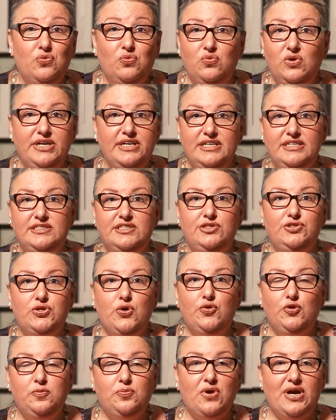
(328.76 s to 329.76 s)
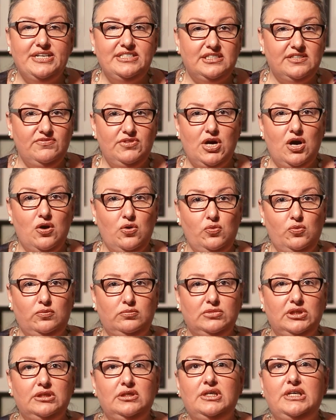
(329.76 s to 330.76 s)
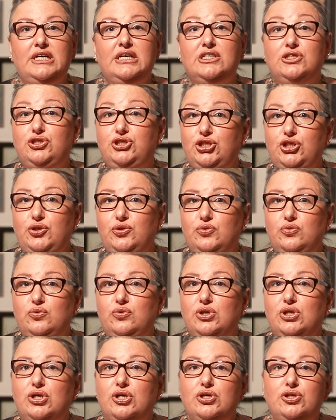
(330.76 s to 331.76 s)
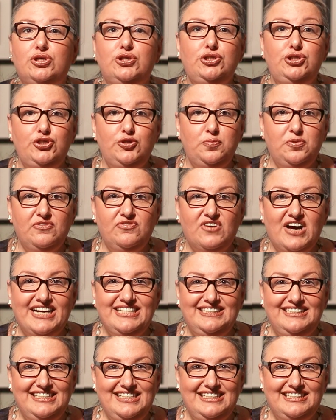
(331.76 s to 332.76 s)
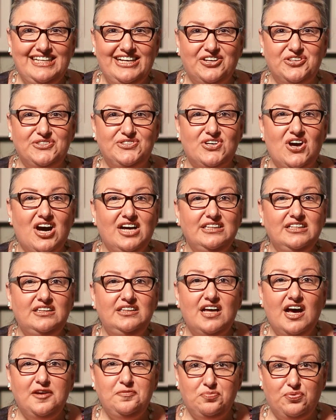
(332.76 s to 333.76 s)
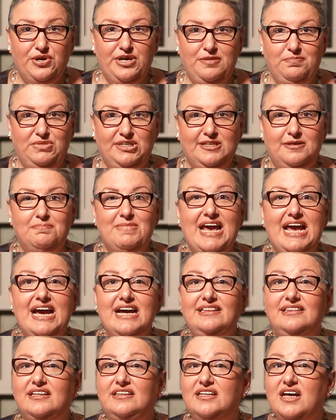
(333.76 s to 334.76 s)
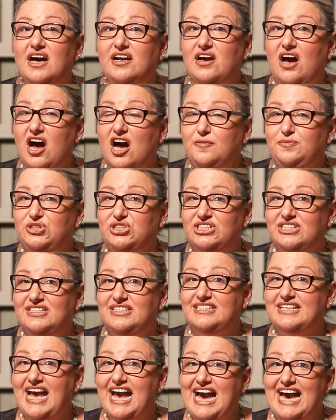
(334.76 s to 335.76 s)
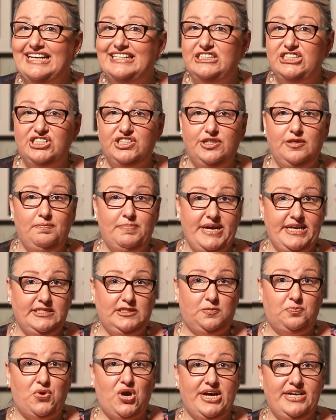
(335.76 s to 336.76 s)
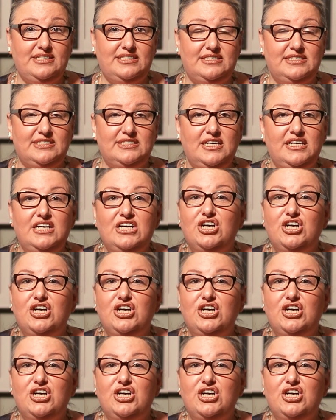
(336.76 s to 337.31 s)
what is the total price of the home? 2, could you provide details on the lot premium and the lot options added to the base price?